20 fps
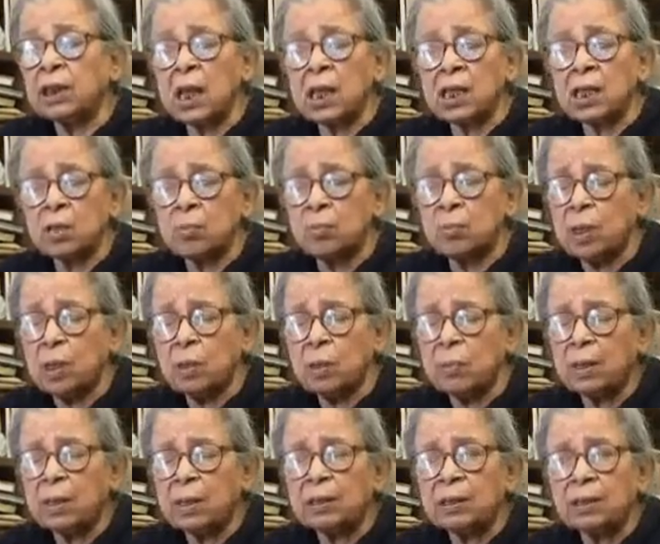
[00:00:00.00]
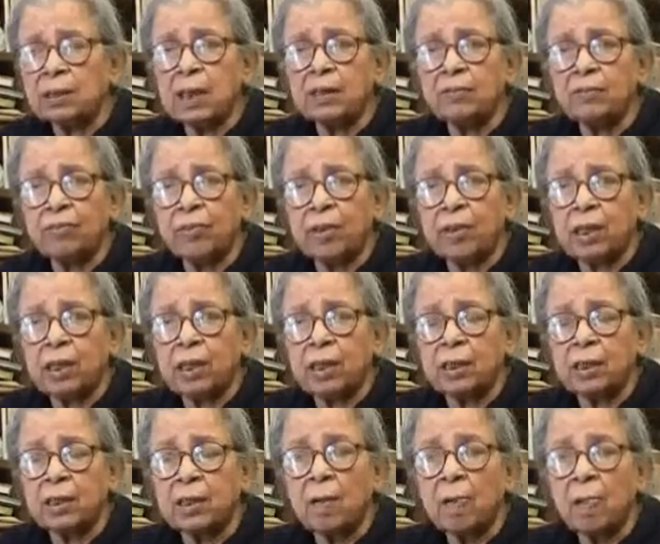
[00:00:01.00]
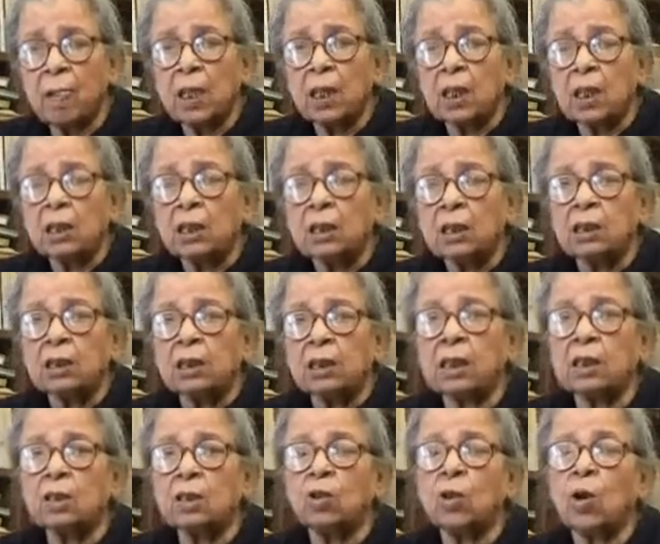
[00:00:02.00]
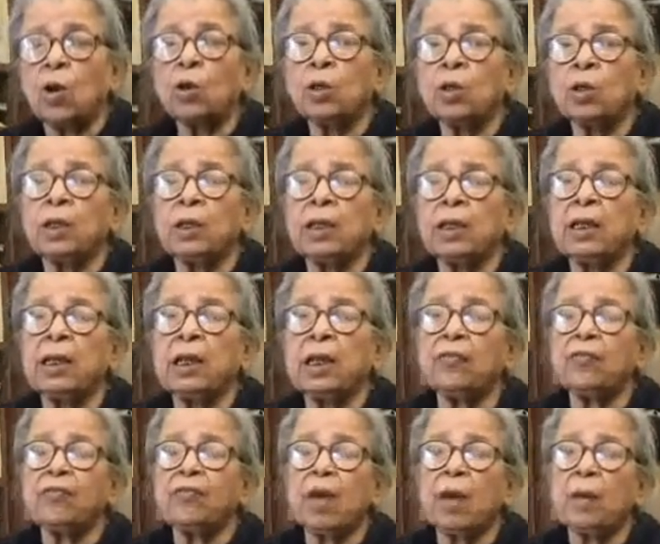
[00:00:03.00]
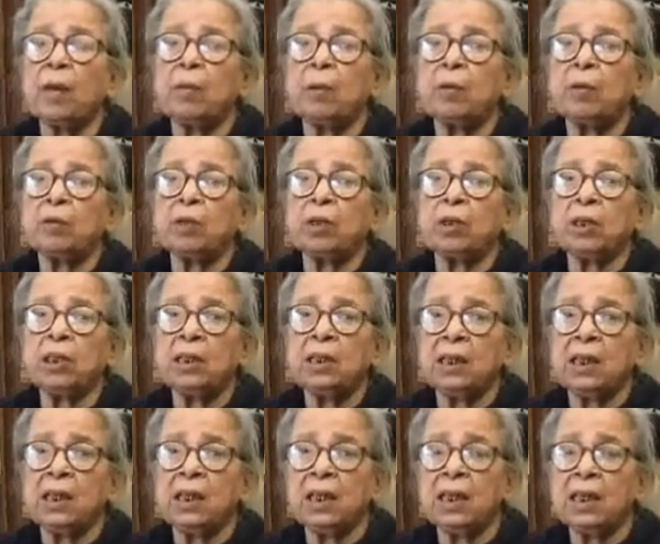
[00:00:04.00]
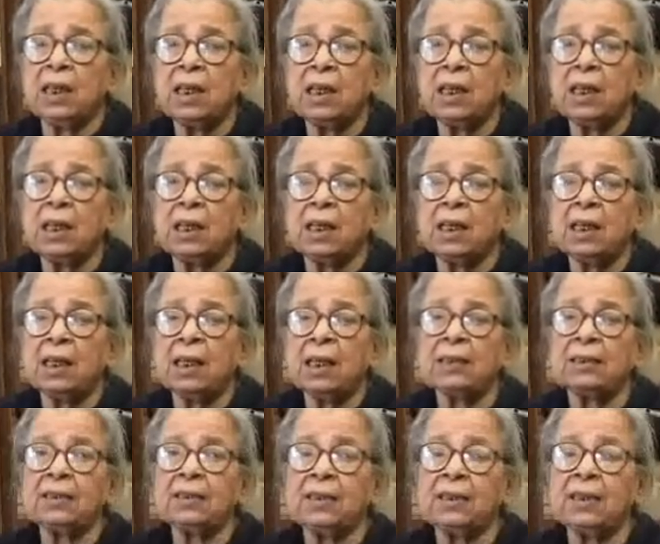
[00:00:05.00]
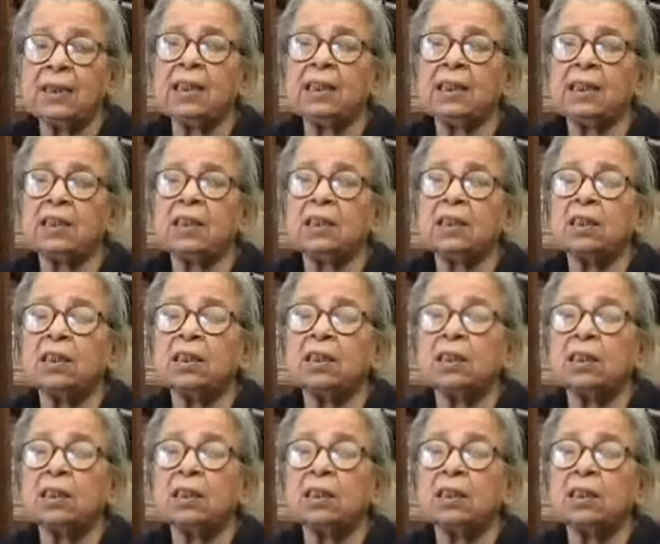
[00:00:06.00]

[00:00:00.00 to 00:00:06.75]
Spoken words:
the last many months I have felt that not enough about India has yet